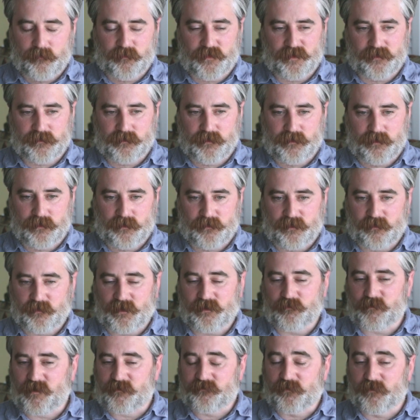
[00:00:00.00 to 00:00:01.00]
But
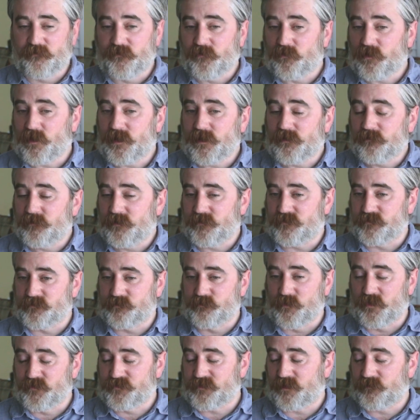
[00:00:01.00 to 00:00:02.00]
anyway, for a variety of
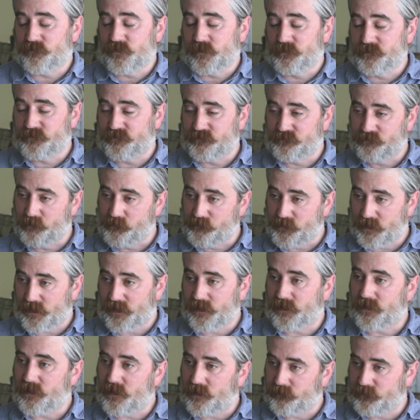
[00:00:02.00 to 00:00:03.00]
reasons, most self-publishers will buy
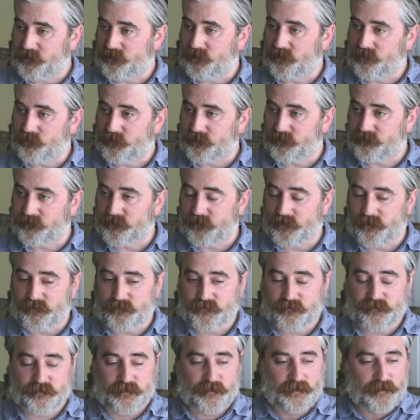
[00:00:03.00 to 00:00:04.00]
a copy of their book
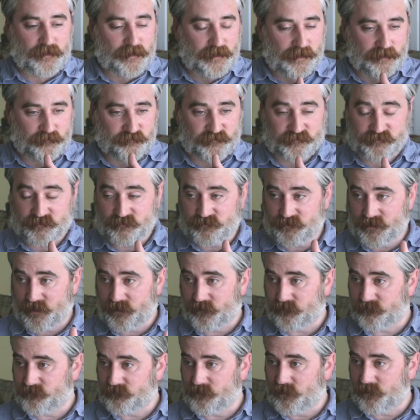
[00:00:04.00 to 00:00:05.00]
first, just to
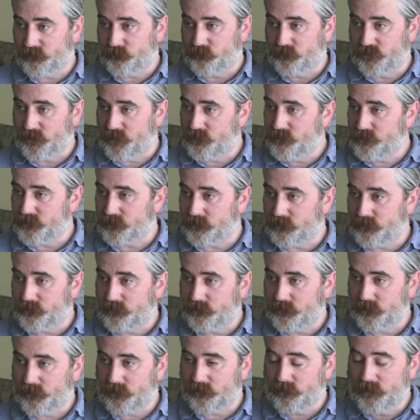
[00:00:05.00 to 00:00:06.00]
check it's not broken.
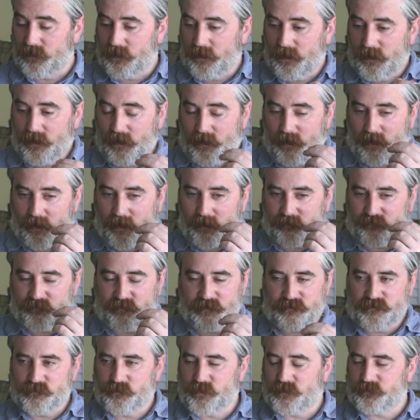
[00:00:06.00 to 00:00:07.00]
Yeah. You know, and
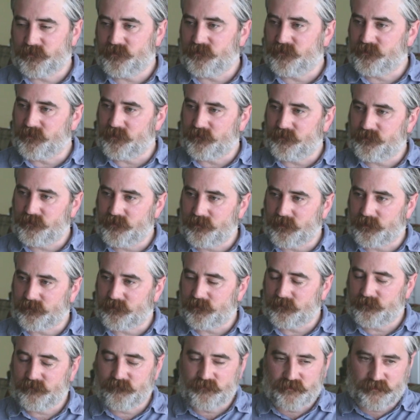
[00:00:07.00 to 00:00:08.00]
traditional publishers don't do that.
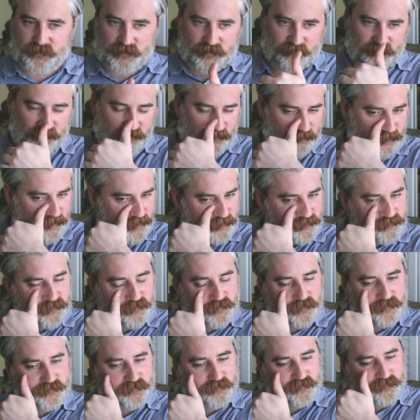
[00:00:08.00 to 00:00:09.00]
They don't even do that for their biggest
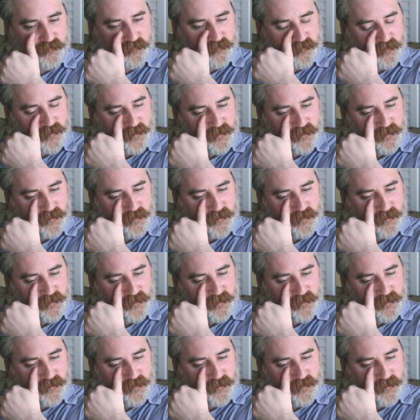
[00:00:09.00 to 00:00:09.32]
authors.